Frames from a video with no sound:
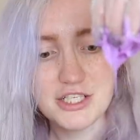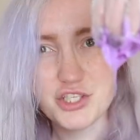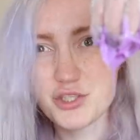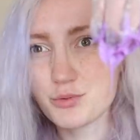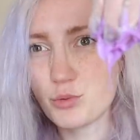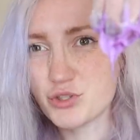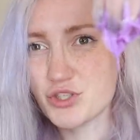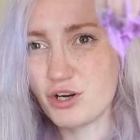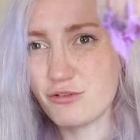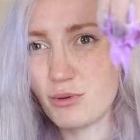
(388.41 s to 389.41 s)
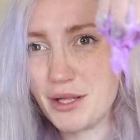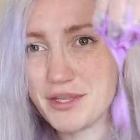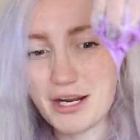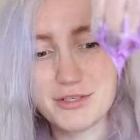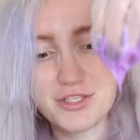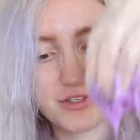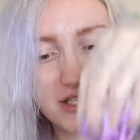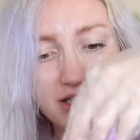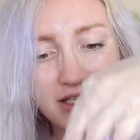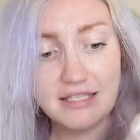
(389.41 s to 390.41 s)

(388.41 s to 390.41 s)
Schwarzkopf one that I was using.